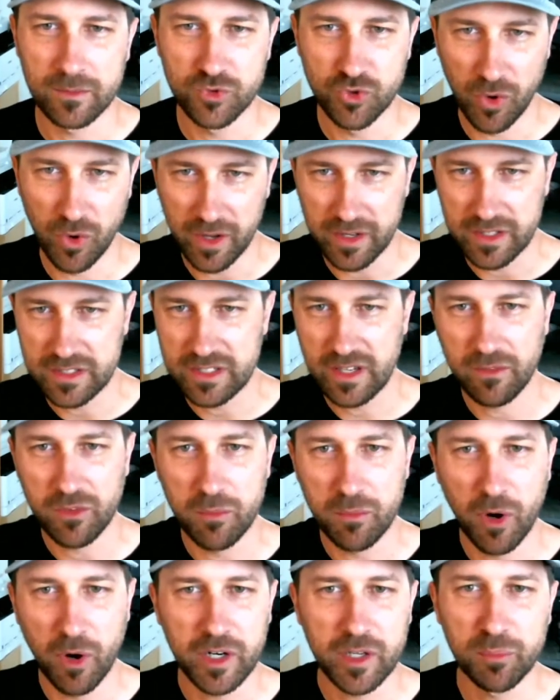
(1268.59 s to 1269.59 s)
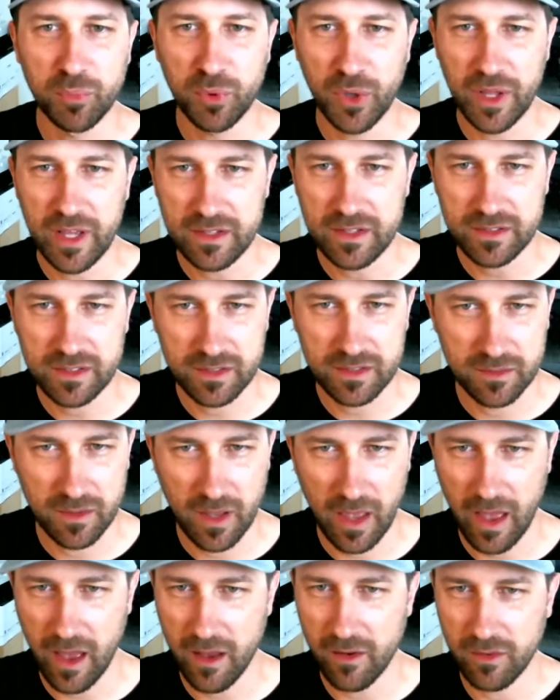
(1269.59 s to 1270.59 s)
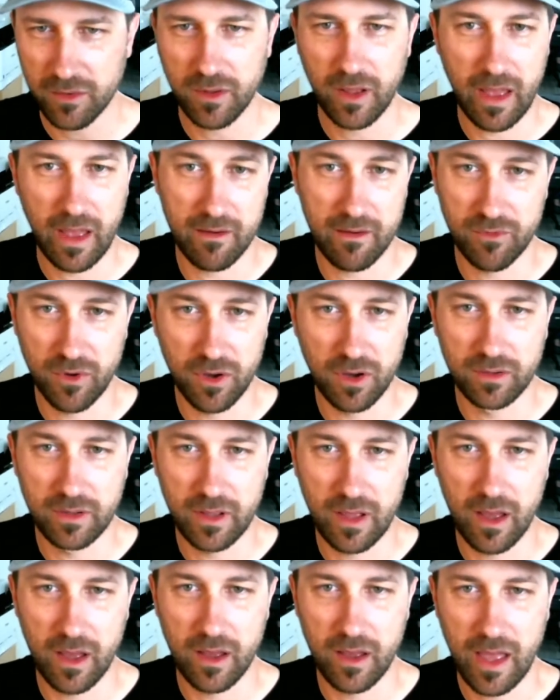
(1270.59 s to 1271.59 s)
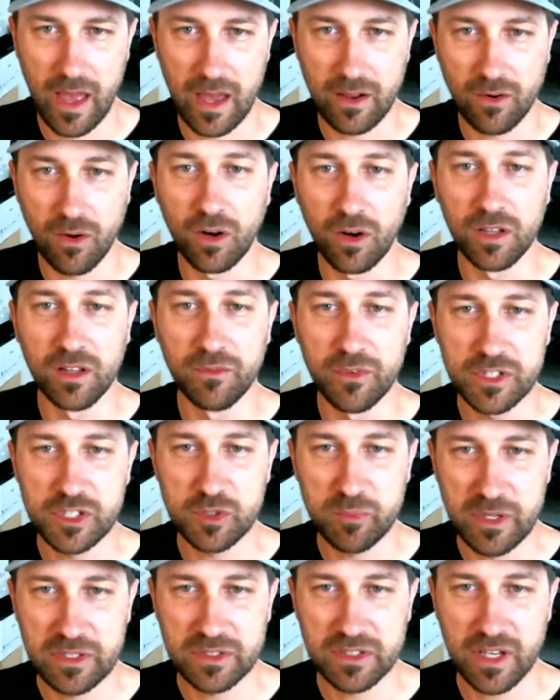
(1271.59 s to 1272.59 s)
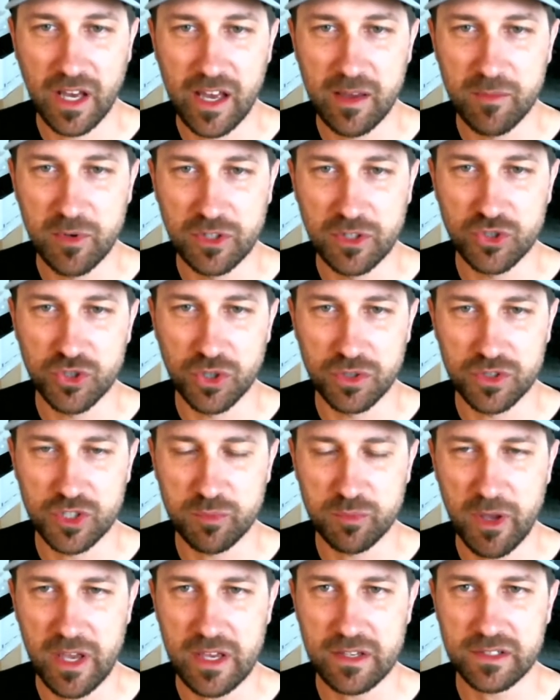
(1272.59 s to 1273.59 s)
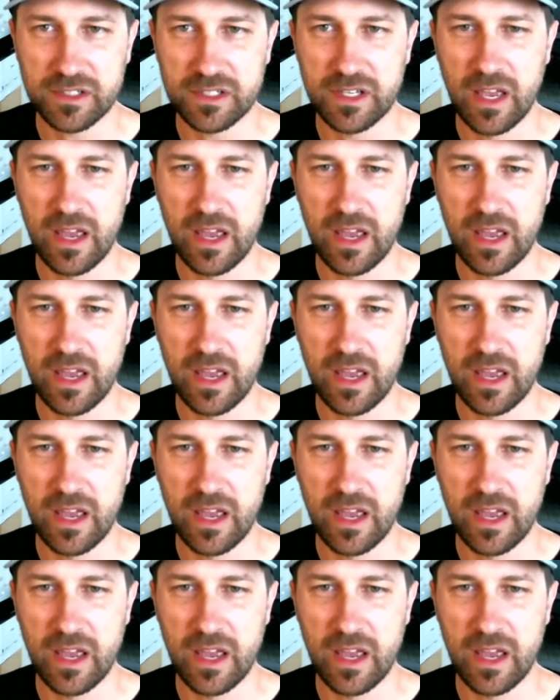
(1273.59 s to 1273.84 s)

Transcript: drawn us out of the marketplace, have had all of us spend time in the church space.